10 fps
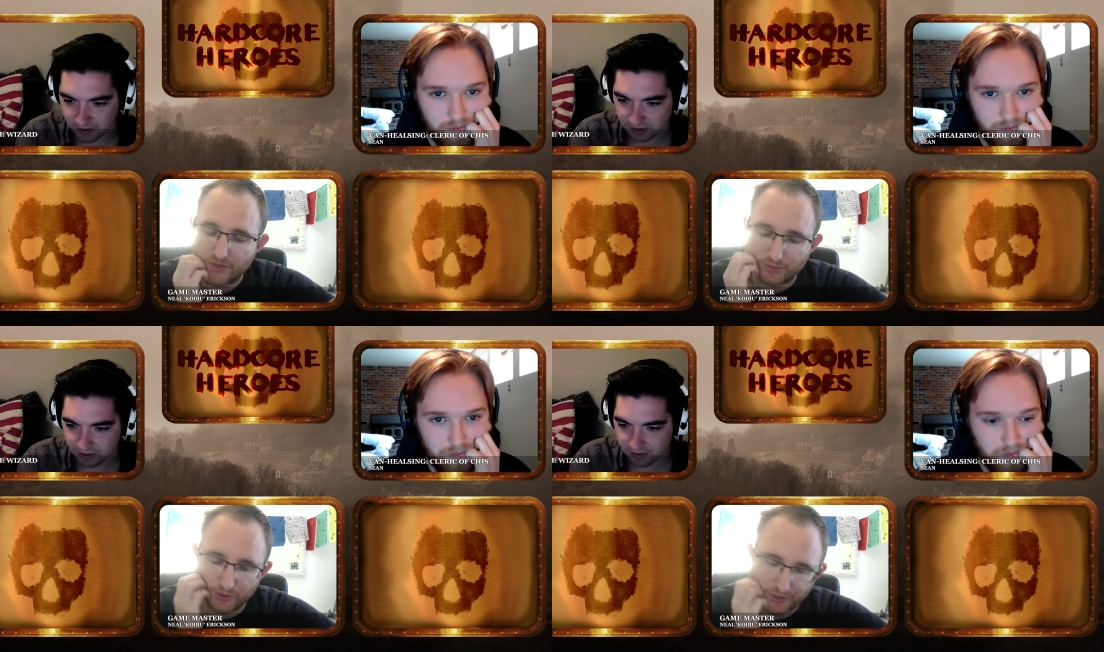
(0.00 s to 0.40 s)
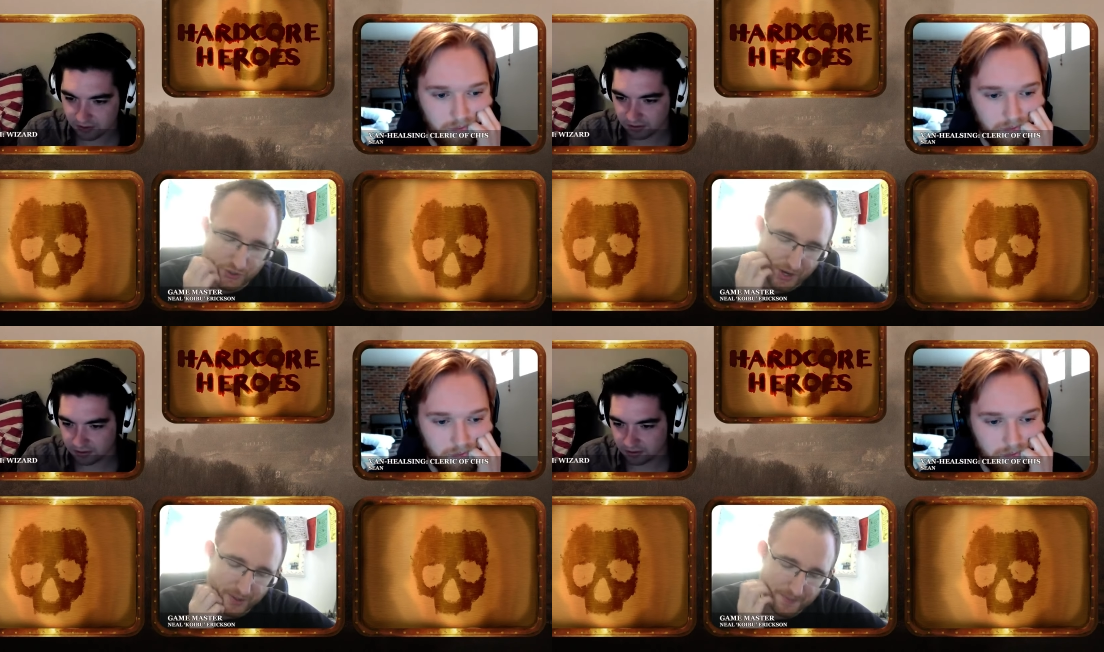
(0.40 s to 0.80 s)
Speaker 1: for learning
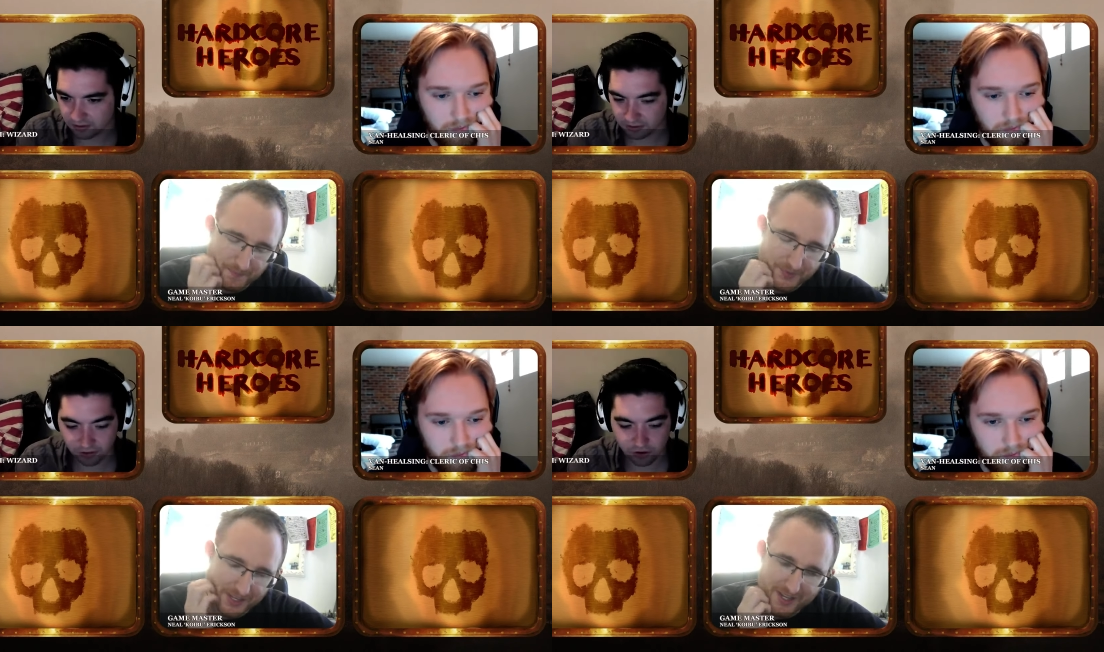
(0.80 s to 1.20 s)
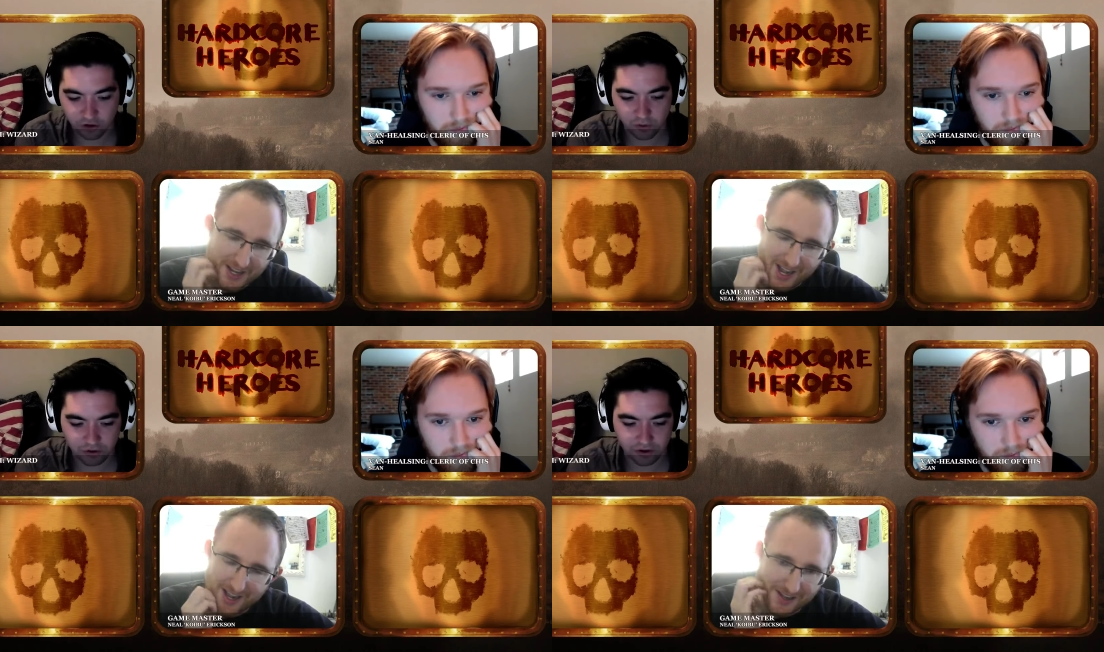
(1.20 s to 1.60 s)
strength.
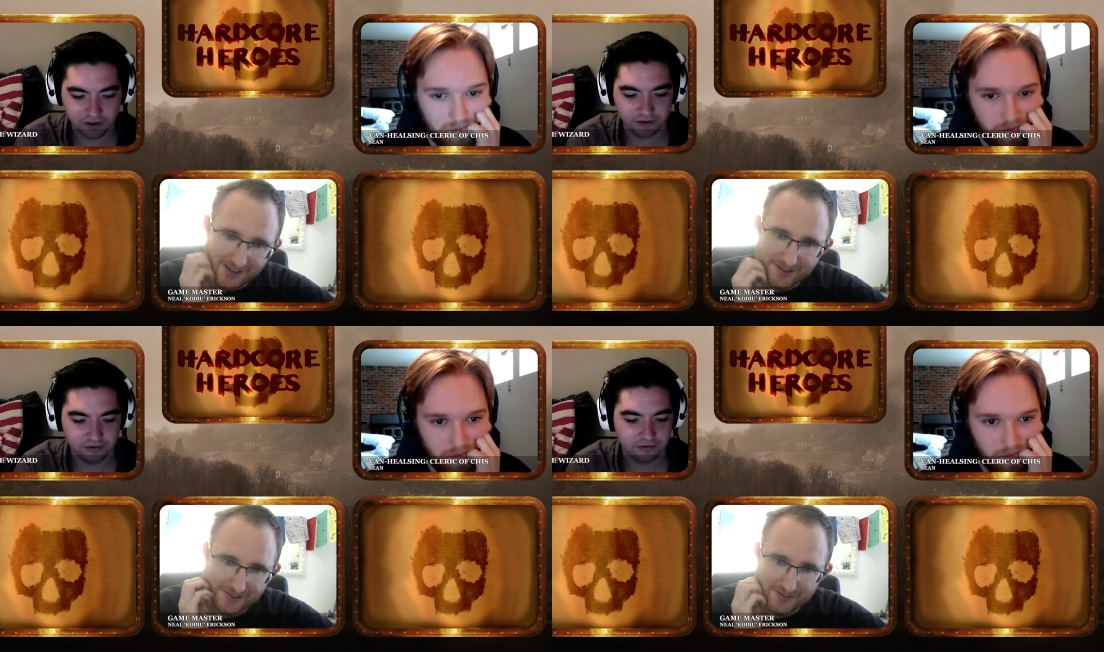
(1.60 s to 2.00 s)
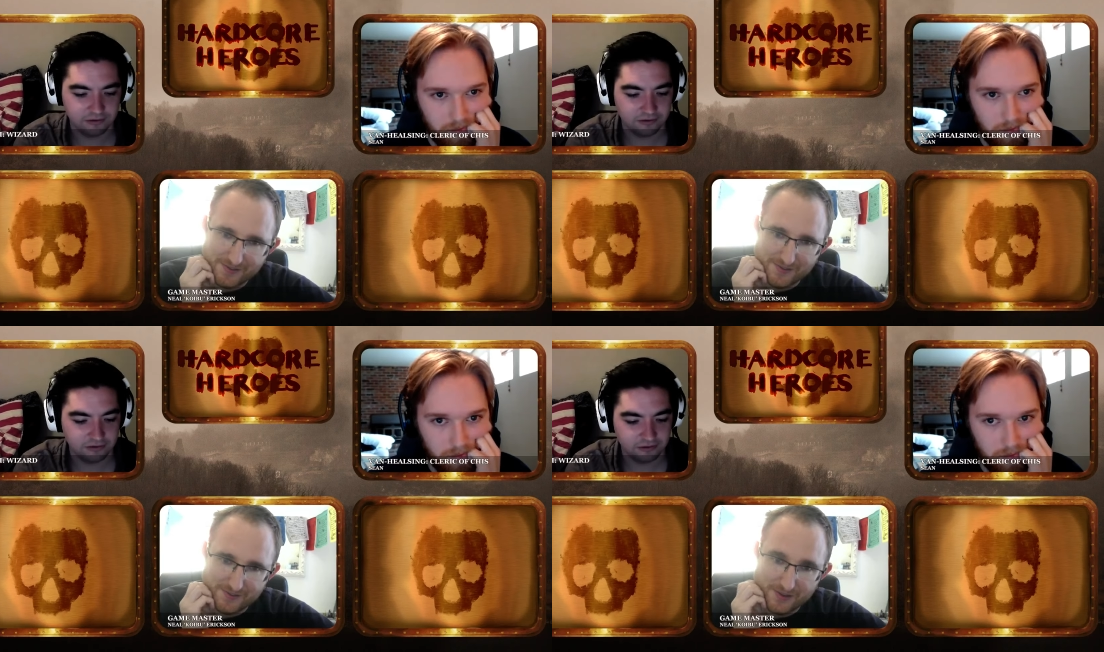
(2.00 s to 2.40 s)
200.
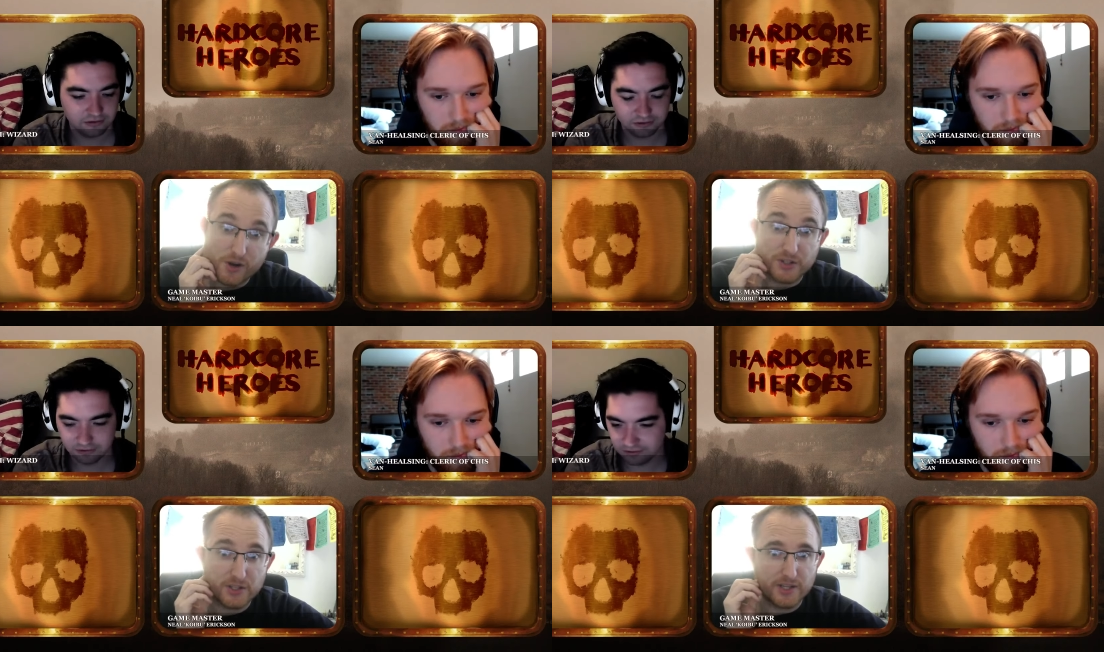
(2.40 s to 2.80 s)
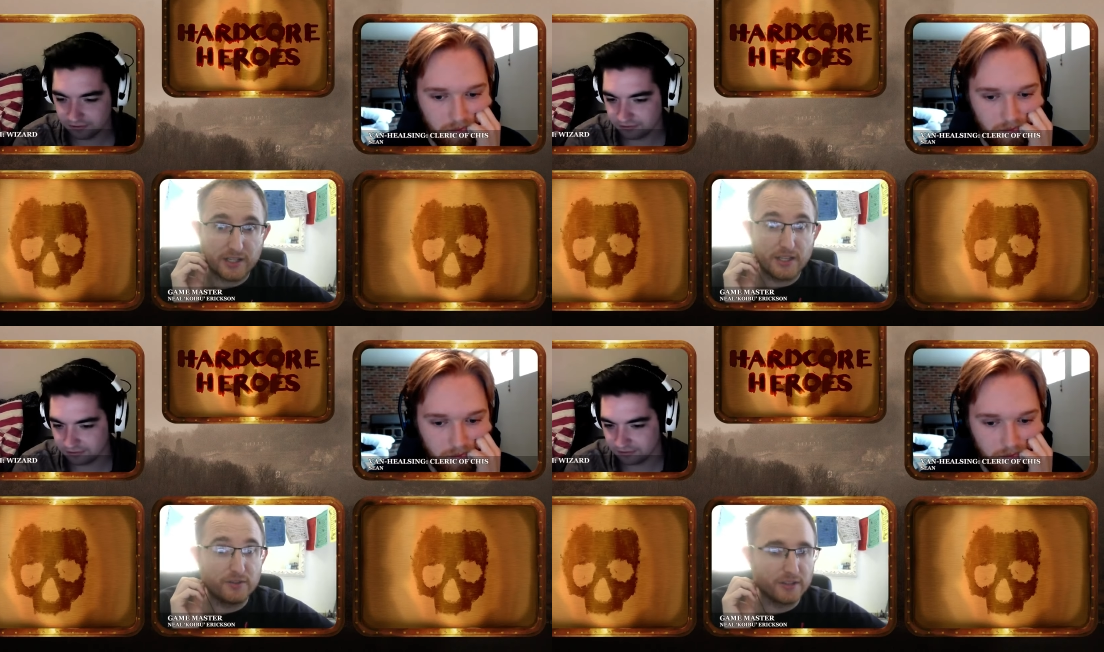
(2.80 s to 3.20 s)
Oh, it's the second
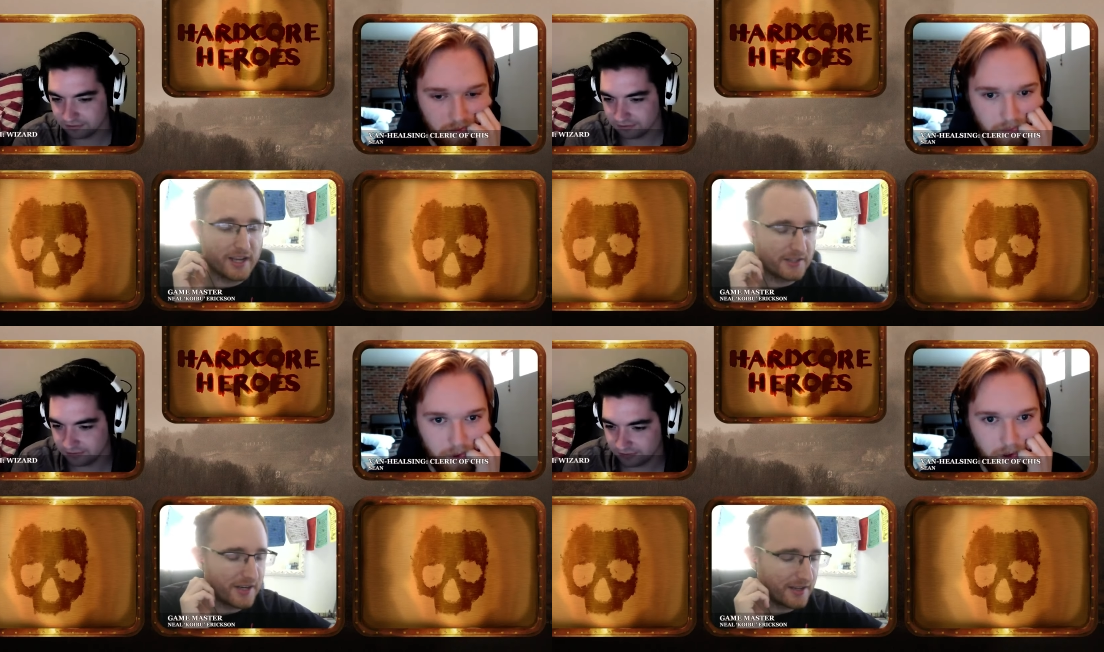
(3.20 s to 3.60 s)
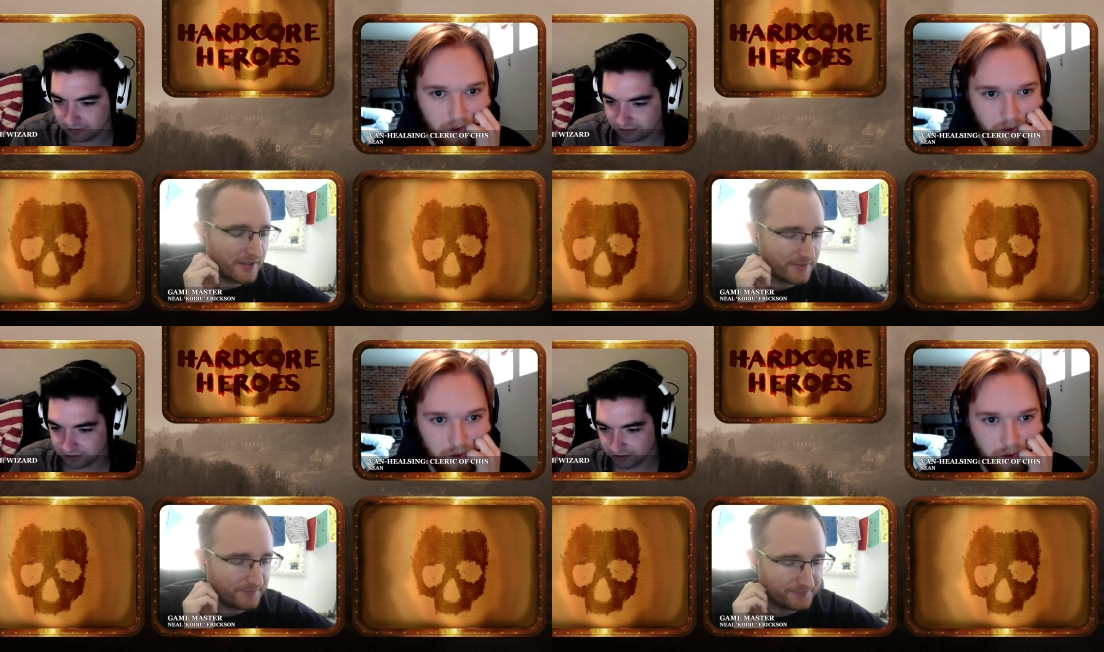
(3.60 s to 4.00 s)
level. Yes,
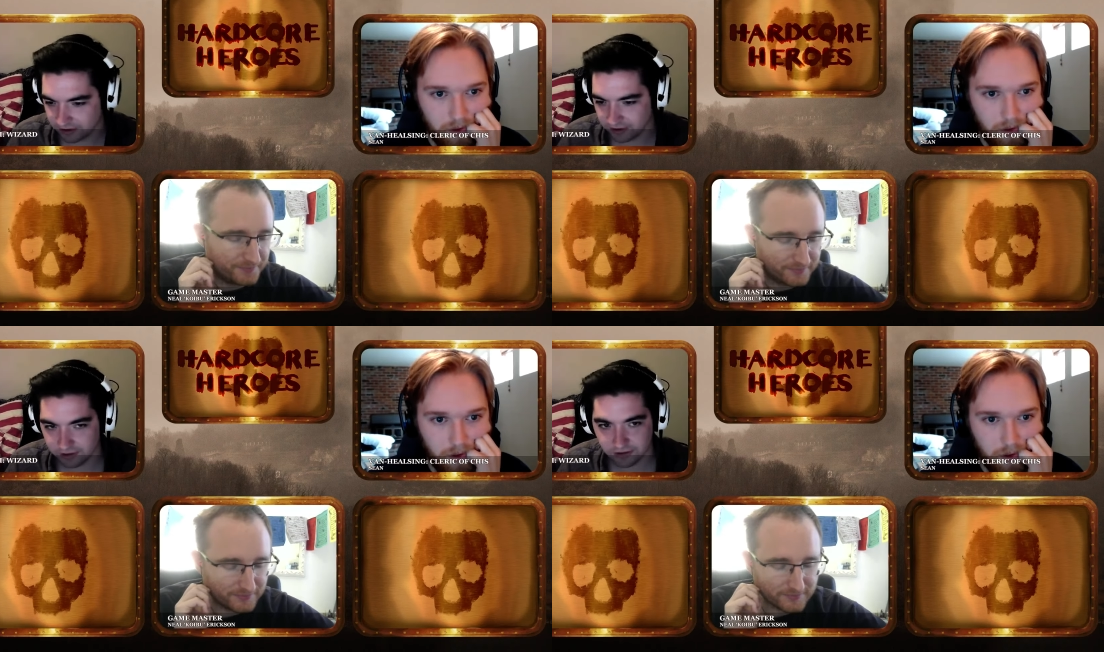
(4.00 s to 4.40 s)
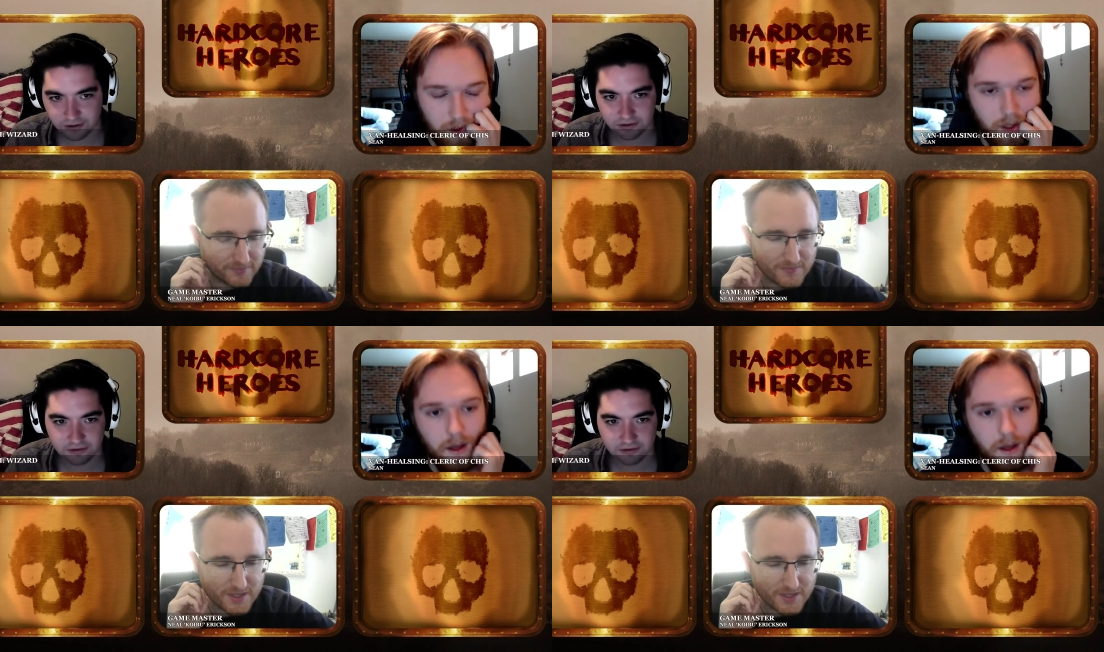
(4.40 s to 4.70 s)
yes. Yes.